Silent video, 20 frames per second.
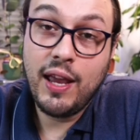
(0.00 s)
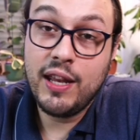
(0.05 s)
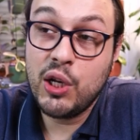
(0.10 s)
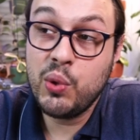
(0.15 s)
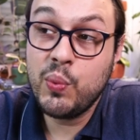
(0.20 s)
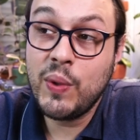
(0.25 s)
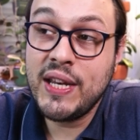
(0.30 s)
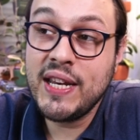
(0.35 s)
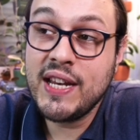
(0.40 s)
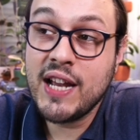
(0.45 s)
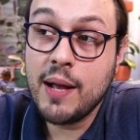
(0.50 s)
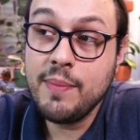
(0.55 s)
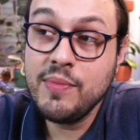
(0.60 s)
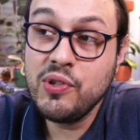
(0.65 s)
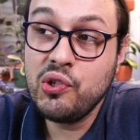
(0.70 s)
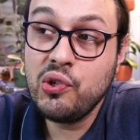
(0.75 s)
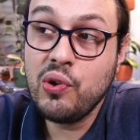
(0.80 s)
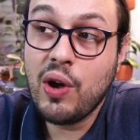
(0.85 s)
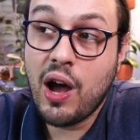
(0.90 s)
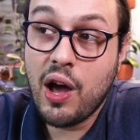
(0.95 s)
And when it
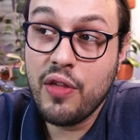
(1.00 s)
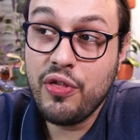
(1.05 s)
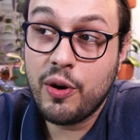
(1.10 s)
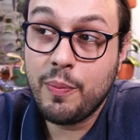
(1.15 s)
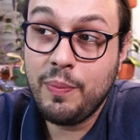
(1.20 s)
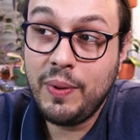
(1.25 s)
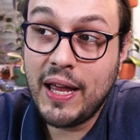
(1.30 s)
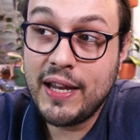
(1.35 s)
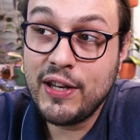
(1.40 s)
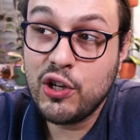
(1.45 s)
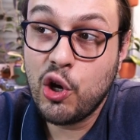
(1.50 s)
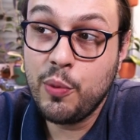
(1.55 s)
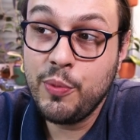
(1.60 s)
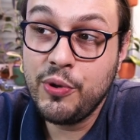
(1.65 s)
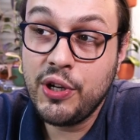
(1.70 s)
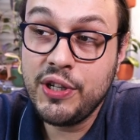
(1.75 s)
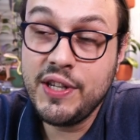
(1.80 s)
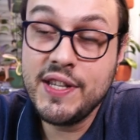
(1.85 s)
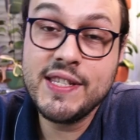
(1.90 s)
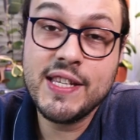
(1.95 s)
comes to other plant
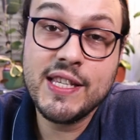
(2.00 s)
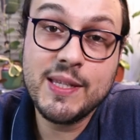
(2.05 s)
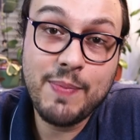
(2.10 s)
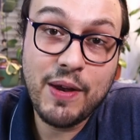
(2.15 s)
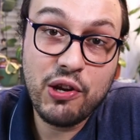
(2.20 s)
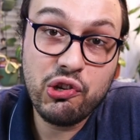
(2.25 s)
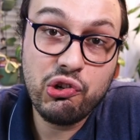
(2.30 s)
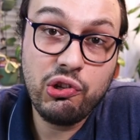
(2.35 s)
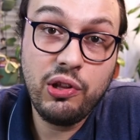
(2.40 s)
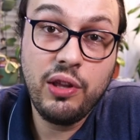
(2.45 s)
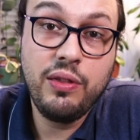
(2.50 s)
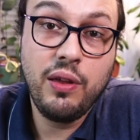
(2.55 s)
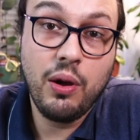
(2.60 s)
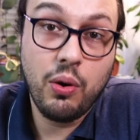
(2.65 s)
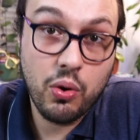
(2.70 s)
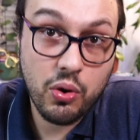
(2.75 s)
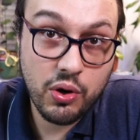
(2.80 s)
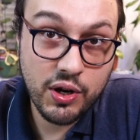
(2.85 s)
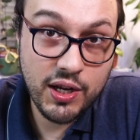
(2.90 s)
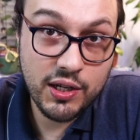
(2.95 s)
communities, especially the
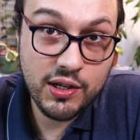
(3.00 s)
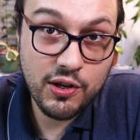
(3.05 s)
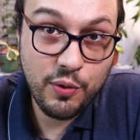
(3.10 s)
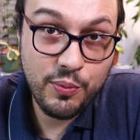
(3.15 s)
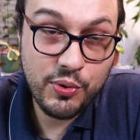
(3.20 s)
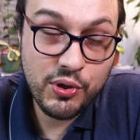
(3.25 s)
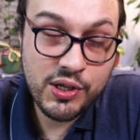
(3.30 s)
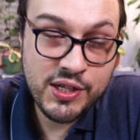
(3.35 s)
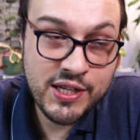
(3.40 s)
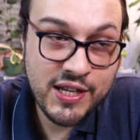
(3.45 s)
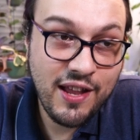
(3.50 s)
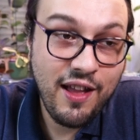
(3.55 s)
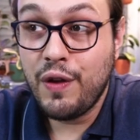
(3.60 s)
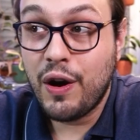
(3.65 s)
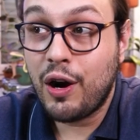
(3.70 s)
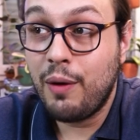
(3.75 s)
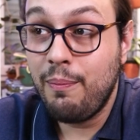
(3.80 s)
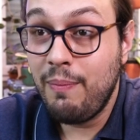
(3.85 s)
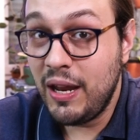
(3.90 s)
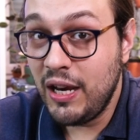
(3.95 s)
orchid community, there
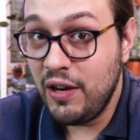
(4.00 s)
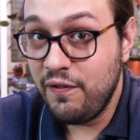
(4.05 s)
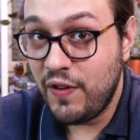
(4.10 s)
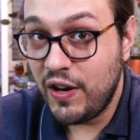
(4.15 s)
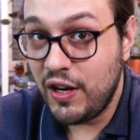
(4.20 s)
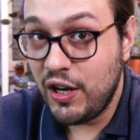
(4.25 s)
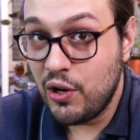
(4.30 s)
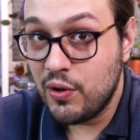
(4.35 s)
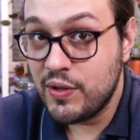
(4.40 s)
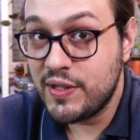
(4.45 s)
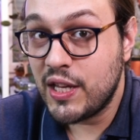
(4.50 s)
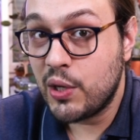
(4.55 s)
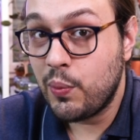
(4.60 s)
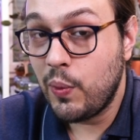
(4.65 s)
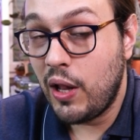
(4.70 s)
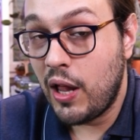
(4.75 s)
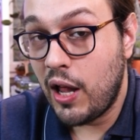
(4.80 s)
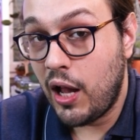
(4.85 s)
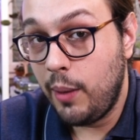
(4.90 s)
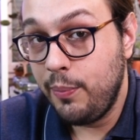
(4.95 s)
are many videos that
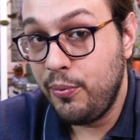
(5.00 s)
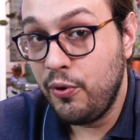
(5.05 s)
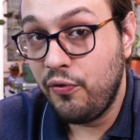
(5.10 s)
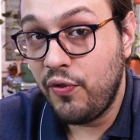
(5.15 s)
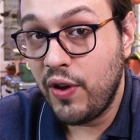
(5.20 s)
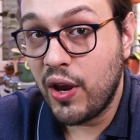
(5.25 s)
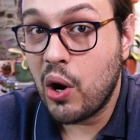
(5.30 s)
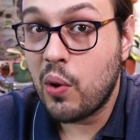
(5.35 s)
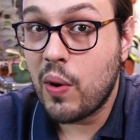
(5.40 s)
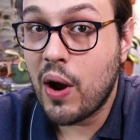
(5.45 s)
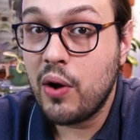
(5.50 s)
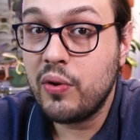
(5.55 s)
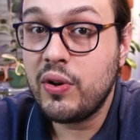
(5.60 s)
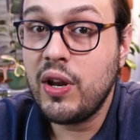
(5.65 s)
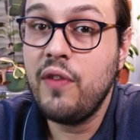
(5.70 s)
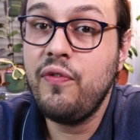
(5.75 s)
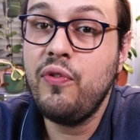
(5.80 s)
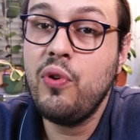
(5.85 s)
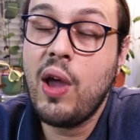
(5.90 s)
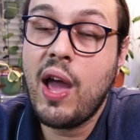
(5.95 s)
will help you figure out
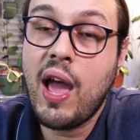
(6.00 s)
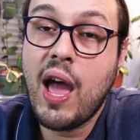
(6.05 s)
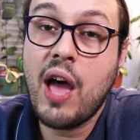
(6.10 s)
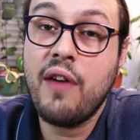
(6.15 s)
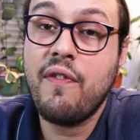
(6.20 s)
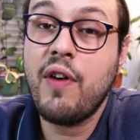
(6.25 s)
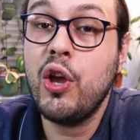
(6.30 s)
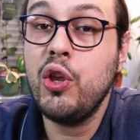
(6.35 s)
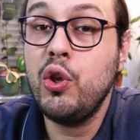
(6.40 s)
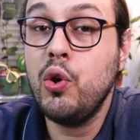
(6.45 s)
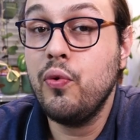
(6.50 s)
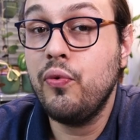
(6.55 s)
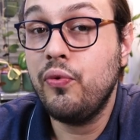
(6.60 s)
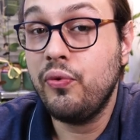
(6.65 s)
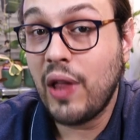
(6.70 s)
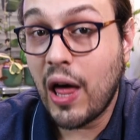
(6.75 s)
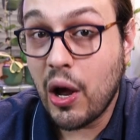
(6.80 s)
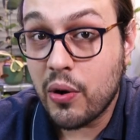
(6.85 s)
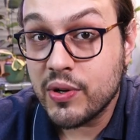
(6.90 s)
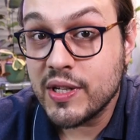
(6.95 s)
if you have a new
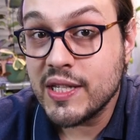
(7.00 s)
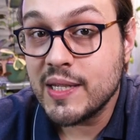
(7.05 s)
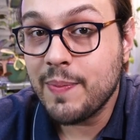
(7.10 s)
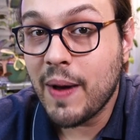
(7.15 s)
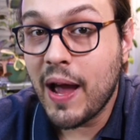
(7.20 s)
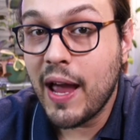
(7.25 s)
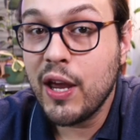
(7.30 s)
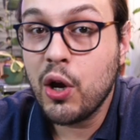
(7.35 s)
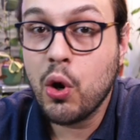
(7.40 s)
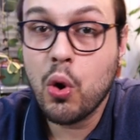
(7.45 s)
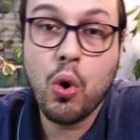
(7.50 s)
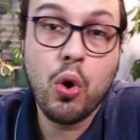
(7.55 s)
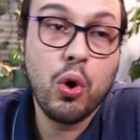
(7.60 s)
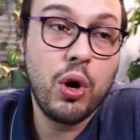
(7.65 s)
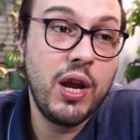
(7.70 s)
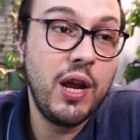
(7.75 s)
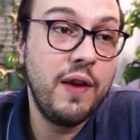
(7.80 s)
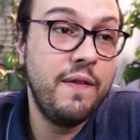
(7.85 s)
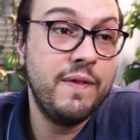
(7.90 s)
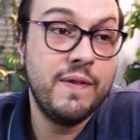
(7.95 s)
flower spike
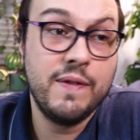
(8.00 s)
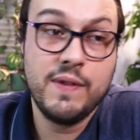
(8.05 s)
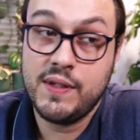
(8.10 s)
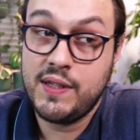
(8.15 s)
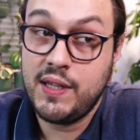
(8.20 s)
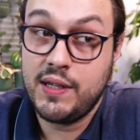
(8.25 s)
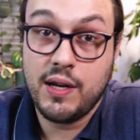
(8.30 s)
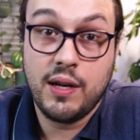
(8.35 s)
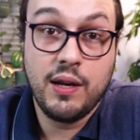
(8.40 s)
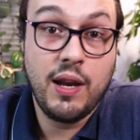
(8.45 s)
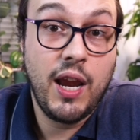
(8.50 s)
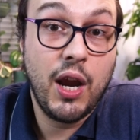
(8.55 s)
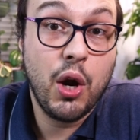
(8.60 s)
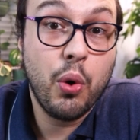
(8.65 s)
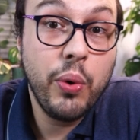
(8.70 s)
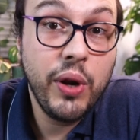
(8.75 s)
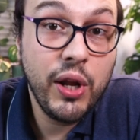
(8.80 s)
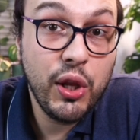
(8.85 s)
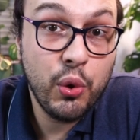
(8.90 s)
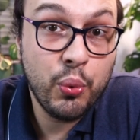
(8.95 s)
or if it's an
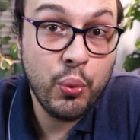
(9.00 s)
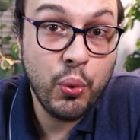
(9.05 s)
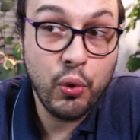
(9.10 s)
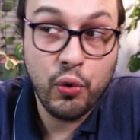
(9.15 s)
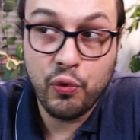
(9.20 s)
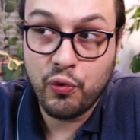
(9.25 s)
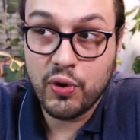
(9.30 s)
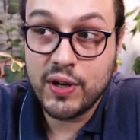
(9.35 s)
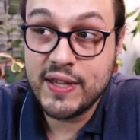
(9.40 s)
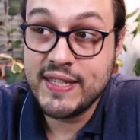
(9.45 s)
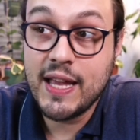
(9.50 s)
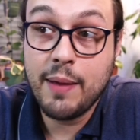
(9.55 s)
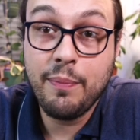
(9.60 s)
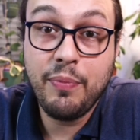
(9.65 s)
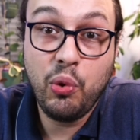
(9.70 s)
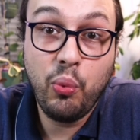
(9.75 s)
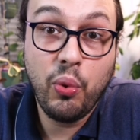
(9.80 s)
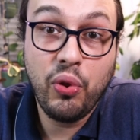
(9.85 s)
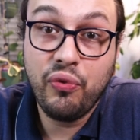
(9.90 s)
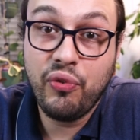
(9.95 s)
aerial root, for
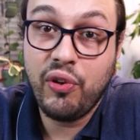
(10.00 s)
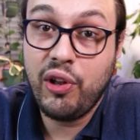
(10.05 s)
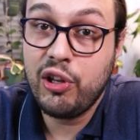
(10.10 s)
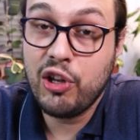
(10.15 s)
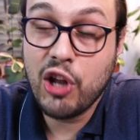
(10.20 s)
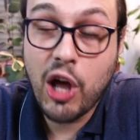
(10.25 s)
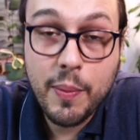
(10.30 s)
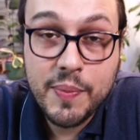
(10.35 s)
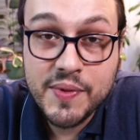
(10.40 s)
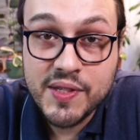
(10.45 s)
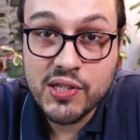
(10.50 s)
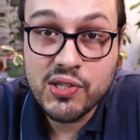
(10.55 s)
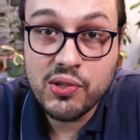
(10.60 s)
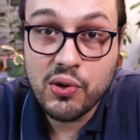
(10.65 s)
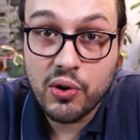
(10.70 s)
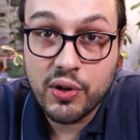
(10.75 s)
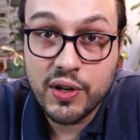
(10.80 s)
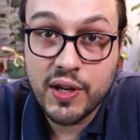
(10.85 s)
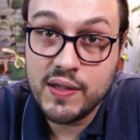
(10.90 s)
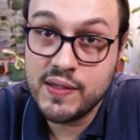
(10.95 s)
example with Phalaenopsis
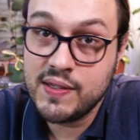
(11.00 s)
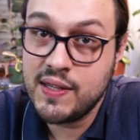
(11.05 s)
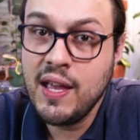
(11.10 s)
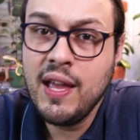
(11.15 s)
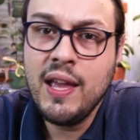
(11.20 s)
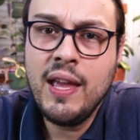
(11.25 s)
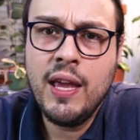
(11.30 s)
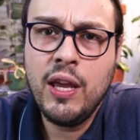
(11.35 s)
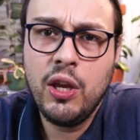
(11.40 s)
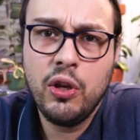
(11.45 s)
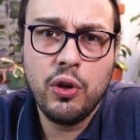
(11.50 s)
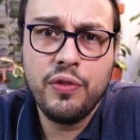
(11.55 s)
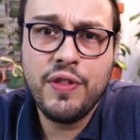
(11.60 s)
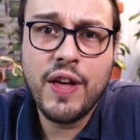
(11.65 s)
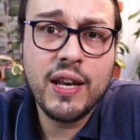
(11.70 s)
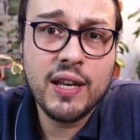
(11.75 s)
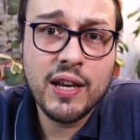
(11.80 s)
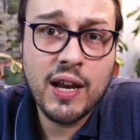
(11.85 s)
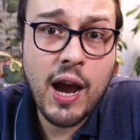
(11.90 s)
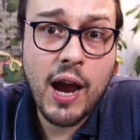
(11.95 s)
orchids. You know,
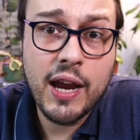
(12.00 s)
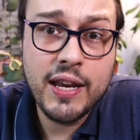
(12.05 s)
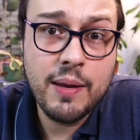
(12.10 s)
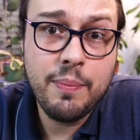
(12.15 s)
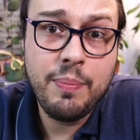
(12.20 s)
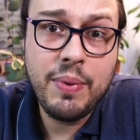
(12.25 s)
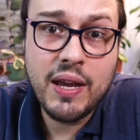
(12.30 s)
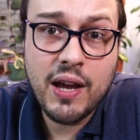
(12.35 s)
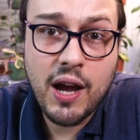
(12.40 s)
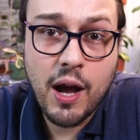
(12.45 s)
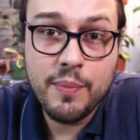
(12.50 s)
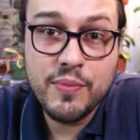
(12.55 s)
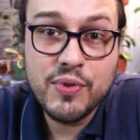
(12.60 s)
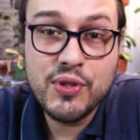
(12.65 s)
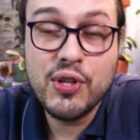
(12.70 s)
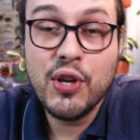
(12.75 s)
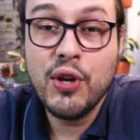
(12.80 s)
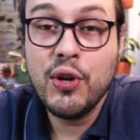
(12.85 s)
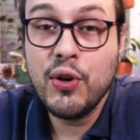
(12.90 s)
that kind of becomes